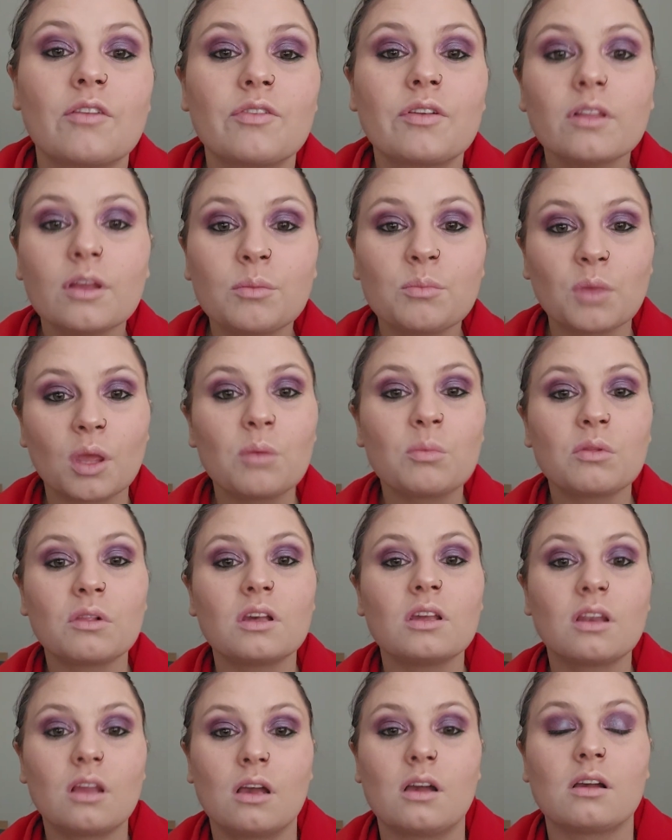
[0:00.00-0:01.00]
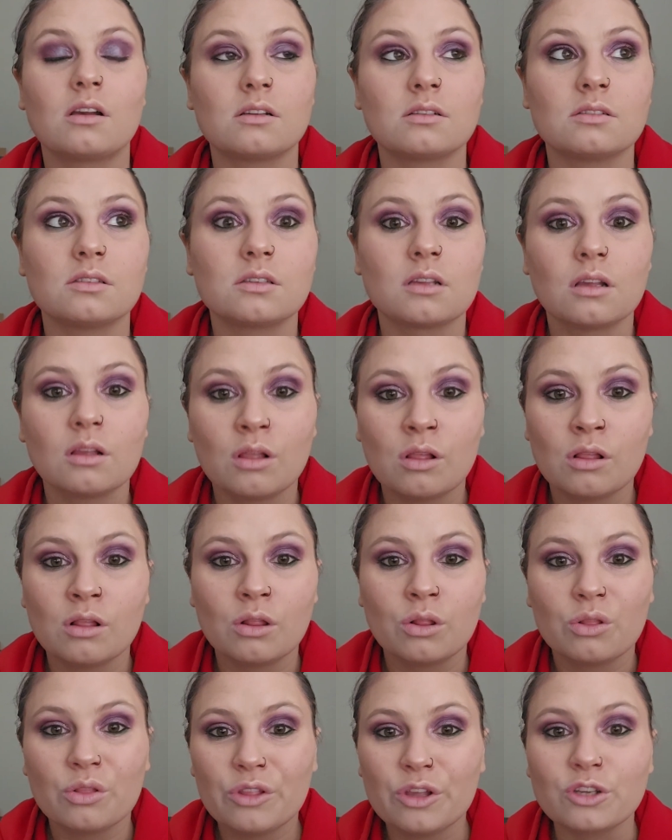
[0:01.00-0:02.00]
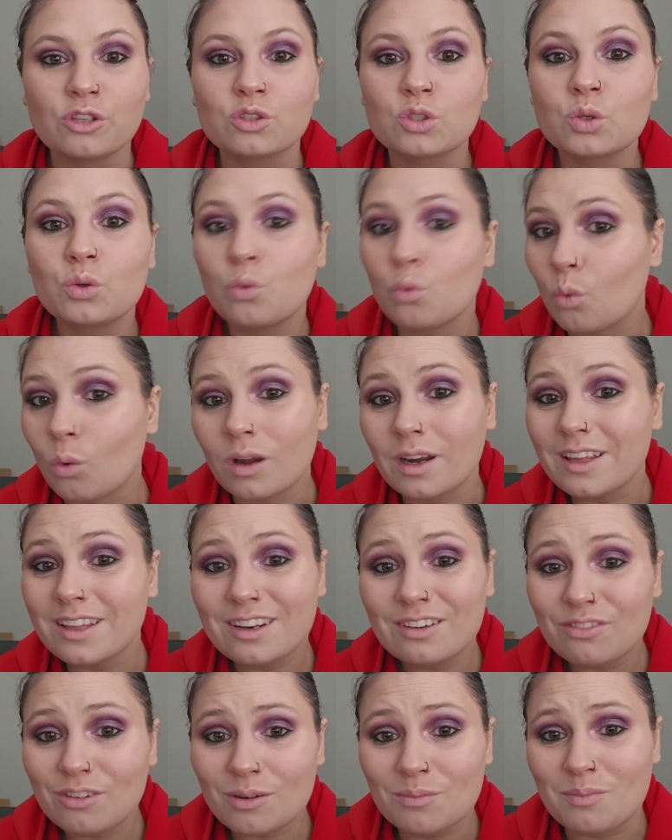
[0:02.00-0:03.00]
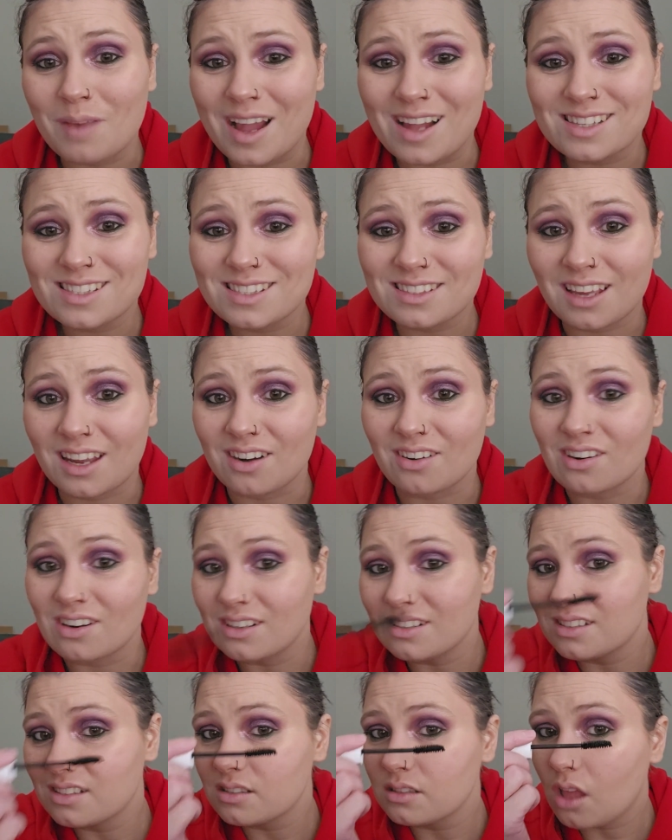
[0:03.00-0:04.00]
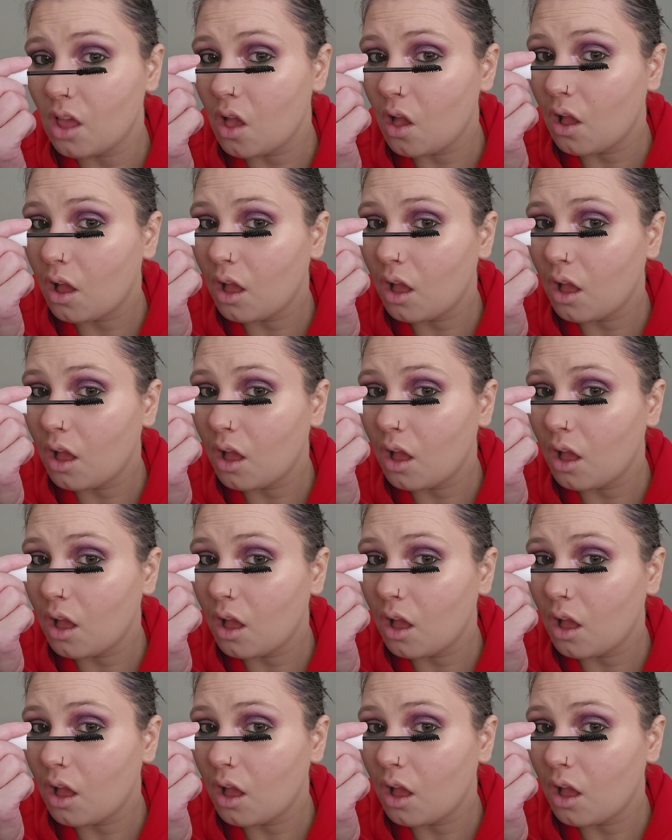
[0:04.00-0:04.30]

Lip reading: I feel like Maybelline has like 20 different mascaras,